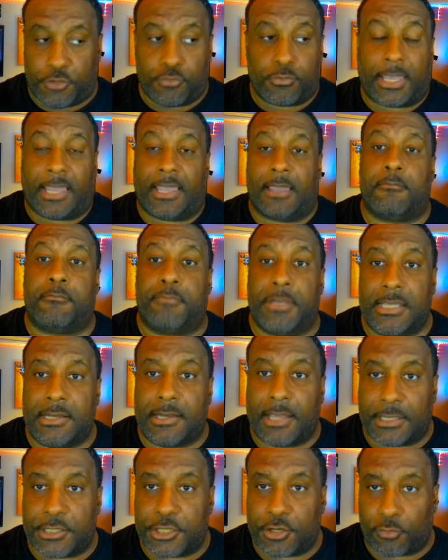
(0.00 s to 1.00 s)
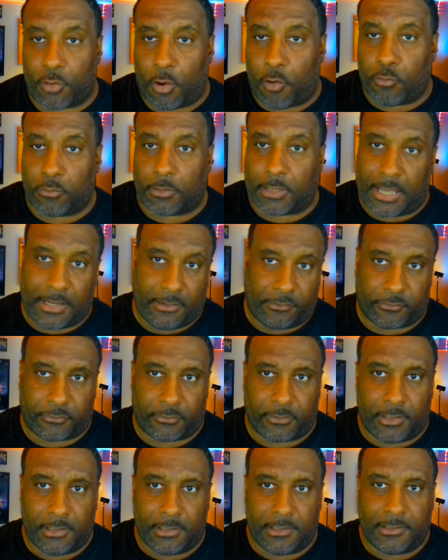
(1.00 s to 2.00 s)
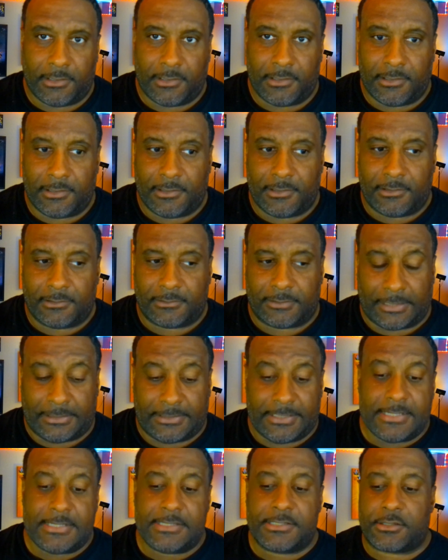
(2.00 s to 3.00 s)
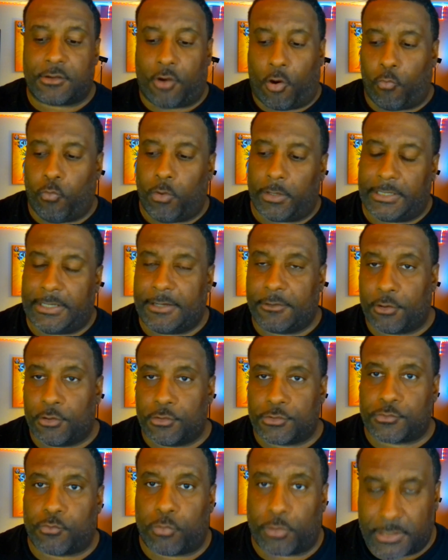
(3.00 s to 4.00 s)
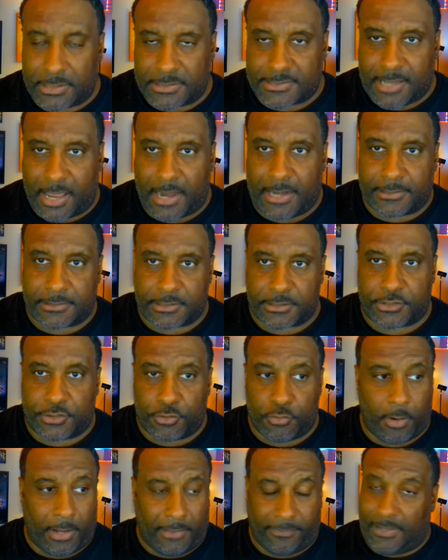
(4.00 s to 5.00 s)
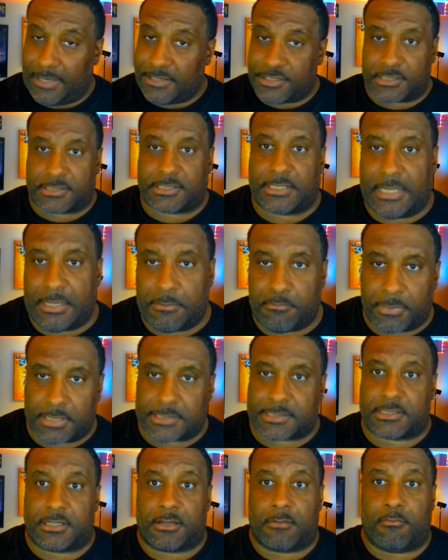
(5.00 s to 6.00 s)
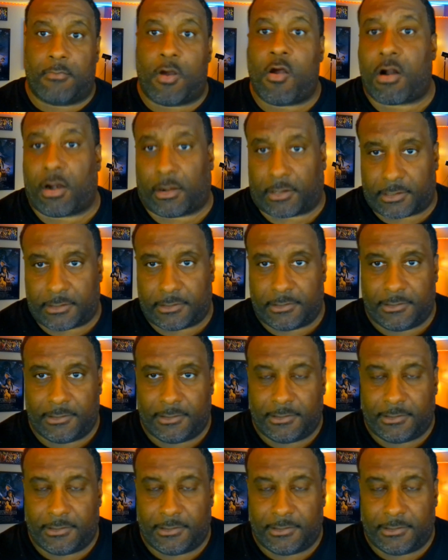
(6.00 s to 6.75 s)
can't beat in your own life. Like, these are what heroes were designed to do, and they just keep missing the mark.